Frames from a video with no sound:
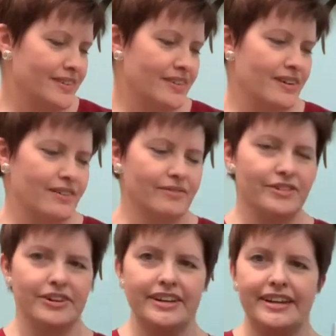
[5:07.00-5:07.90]
Oh,
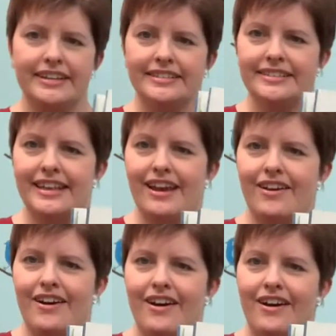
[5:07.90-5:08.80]
goodness. They
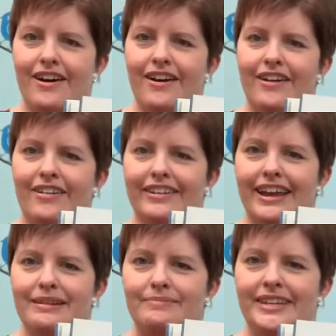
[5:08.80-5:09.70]
all
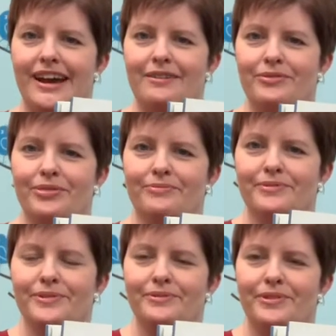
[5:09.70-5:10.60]
came down
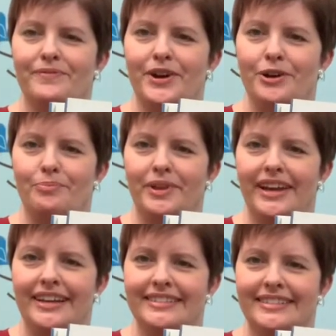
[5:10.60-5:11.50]
through the
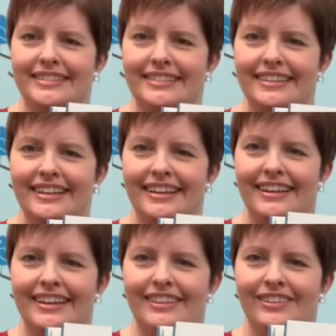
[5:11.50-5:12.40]
fireplace.
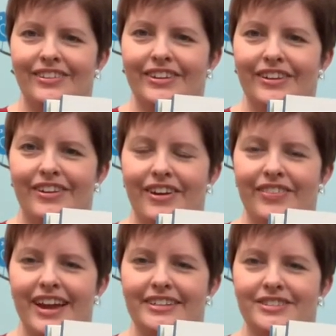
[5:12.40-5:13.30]
Look at all
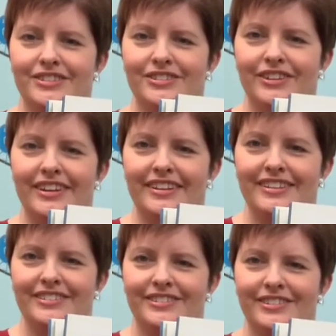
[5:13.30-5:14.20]
that soot
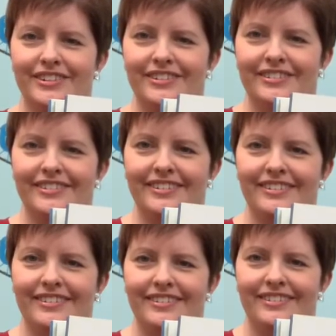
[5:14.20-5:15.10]
and dirt
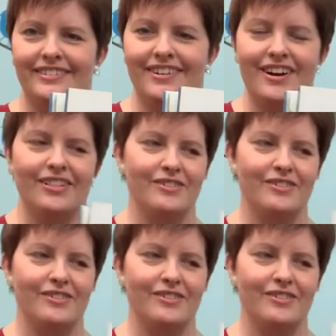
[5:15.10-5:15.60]
all